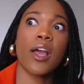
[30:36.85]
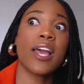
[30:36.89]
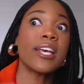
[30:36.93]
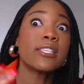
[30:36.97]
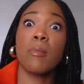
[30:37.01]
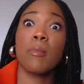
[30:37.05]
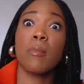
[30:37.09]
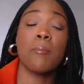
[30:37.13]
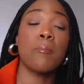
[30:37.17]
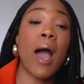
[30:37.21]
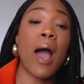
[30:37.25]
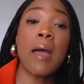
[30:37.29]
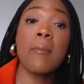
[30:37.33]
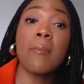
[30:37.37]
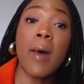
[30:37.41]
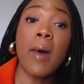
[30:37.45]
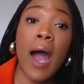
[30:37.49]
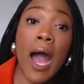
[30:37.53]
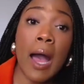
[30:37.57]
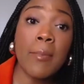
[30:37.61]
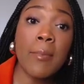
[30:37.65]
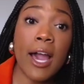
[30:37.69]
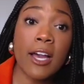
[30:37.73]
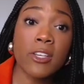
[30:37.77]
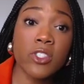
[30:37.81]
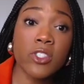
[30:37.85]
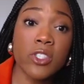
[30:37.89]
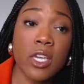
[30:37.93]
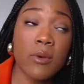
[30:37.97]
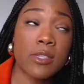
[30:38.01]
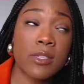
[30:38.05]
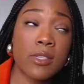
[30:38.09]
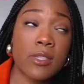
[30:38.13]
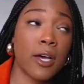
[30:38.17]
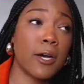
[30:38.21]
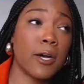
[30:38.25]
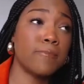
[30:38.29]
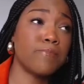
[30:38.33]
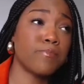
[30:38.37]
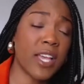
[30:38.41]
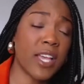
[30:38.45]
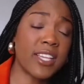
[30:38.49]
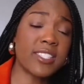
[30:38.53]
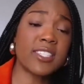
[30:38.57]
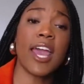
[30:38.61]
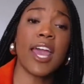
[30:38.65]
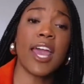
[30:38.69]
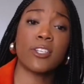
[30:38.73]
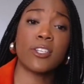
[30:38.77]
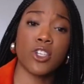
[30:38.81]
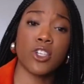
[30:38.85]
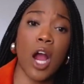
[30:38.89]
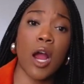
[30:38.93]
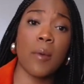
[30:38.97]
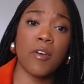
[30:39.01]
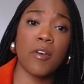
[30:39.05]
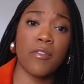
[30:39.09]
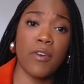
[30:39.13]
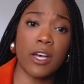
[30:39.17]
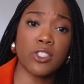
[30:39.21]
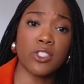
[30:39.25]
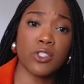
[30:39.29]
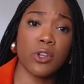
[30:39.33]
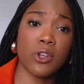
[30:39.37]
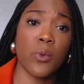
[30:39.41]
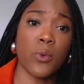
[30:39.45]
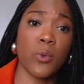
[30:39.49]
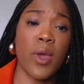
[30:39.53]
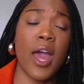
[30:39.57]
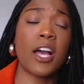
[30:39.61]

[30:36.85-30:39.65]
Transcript: Because my mom actually is an HR professional.